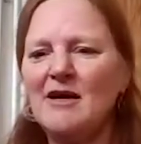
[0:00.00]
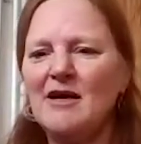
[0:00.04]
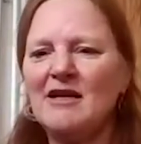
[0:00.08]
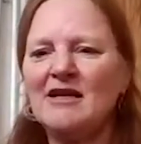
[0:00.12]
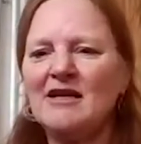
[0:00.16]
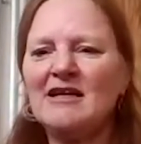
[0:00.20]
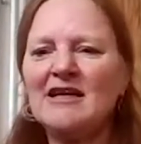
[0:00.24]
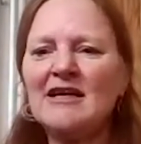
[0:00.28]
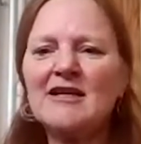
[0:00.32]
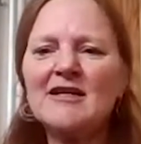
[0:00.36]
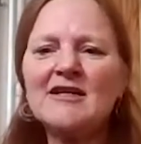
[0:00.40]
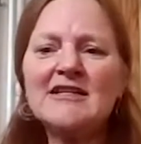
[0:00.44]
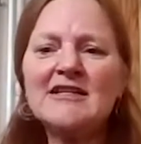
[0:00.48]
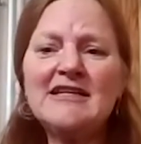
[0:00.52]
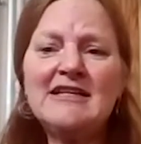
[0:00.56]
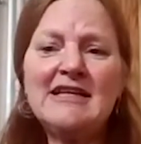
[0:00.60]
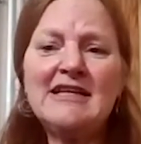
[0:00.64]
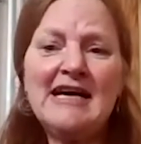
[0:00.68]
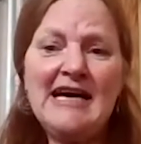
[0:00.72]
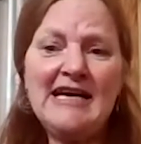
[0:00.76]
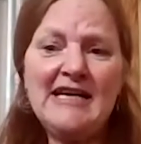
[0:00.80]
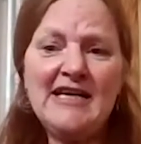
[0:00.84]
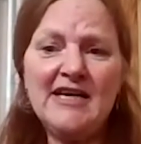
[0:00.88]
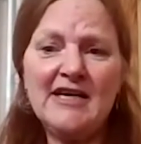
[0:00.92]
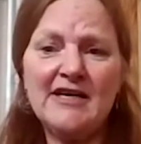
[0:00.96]
Little did
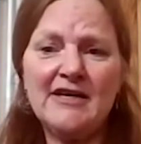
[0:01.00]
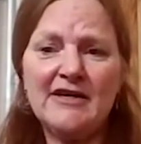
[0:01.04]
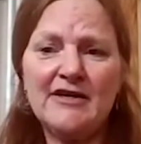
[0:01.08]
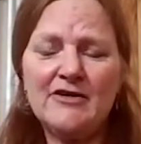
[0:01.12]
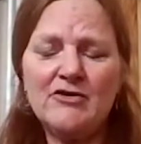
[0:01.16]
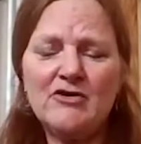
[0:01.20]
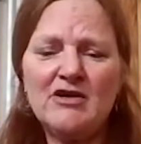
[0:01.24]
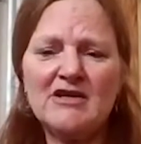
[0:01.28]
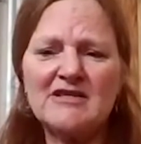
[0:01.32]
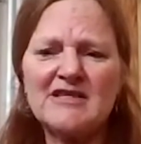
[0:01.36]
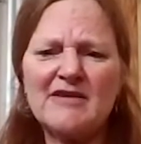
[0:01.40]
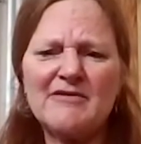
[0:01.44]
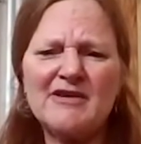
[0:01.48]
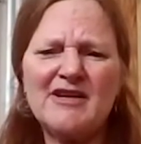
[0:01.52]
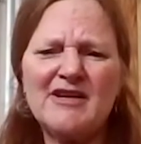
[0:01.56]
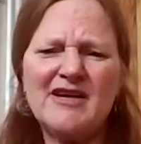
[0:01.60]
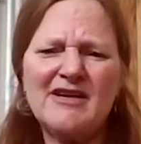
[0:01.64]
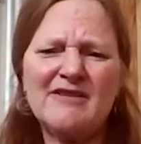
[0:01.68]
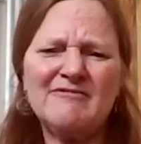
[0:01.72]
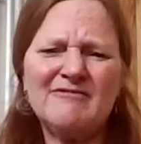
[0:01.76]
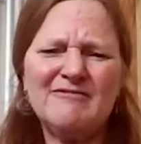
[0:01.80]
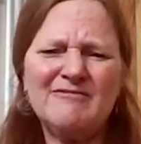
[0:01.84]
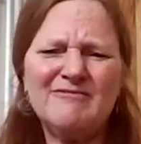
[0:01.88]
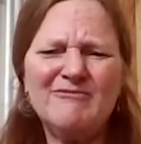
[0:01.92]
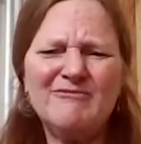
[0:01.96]
I know, because I
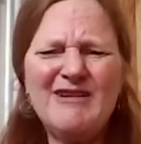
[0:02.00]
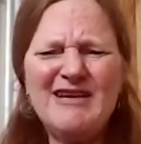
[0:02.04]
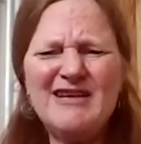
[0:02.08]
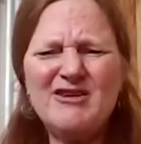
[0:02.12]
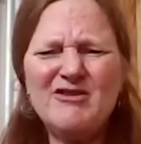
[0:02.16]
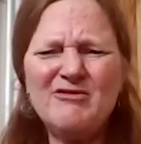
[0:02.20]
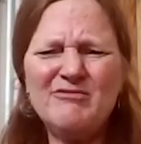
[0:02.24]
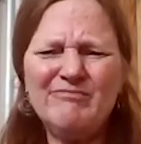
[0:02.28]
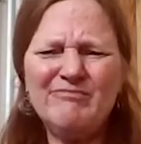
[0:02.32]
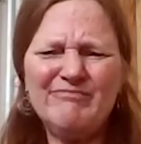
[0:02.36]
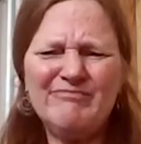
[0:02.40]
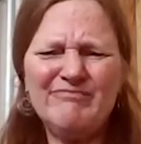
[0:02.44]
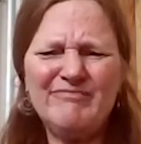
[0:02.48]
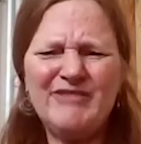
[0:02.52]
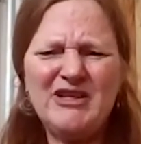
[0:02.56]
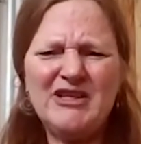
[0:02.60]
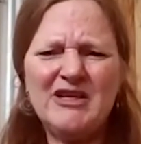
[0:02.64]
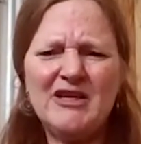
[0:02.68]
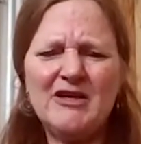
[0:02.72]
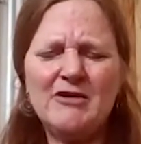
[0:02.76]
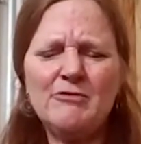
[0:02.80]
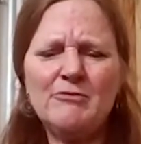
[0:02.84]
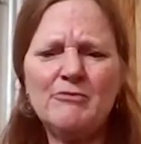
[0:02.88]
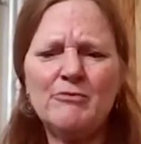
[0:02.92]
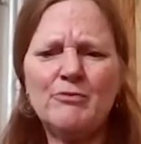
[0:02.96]
thought, well,
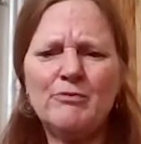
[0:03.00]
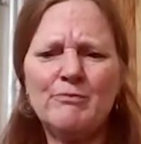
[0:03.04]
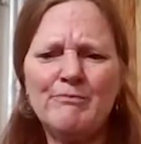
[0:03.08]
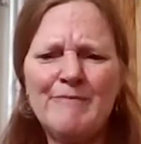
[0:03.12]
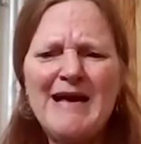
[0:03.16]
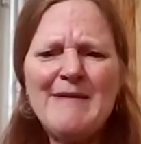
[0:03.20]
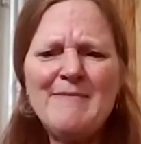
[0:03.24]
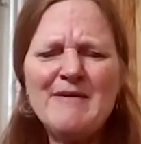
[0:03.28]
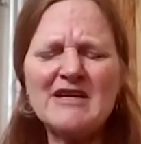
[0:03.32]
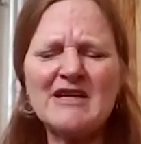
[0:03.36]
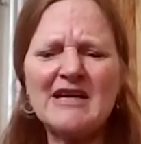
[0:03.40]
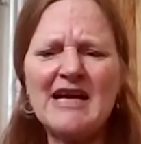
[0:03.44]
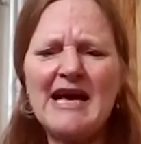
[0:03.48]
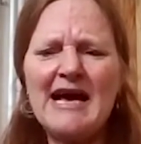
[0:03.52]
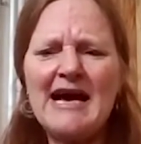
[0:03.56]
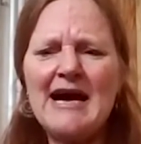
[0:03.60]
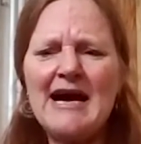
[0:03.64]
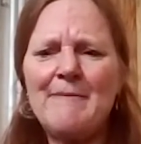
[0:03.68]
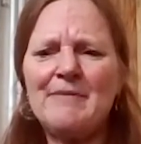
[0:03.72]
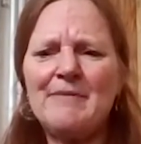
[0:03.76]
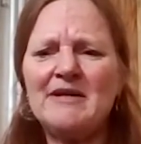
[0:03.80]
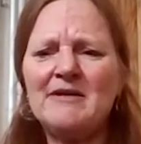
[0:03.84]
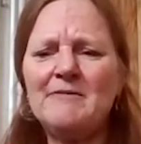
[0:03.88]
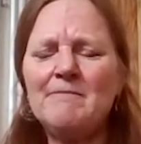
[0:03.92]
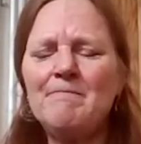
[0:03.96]
maybe it'll
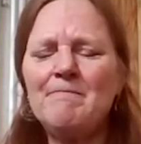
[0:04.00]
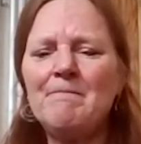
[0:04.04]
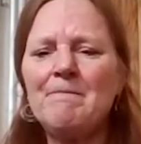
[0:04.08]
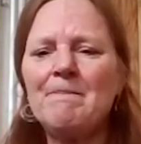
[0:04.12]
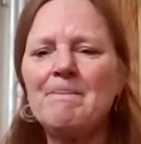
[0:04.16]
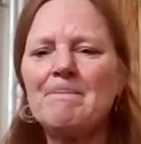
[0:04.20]
happen.